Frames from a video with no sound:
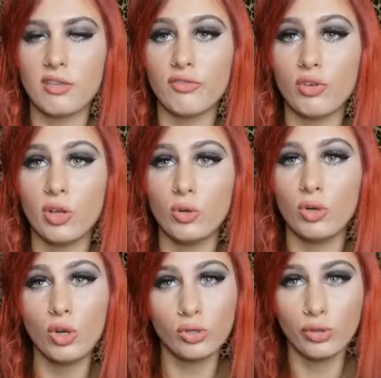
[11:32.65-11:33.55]
If not, it will
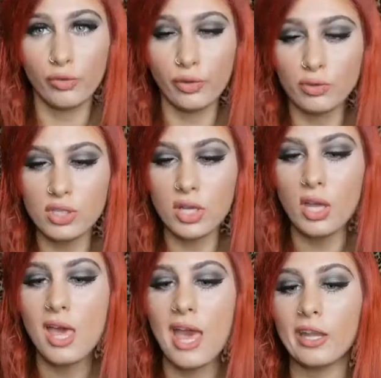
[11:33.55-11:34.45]
clog your filter
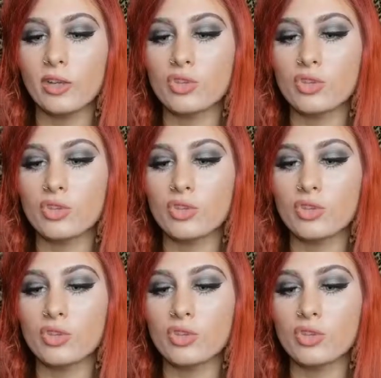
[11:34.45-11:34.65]
and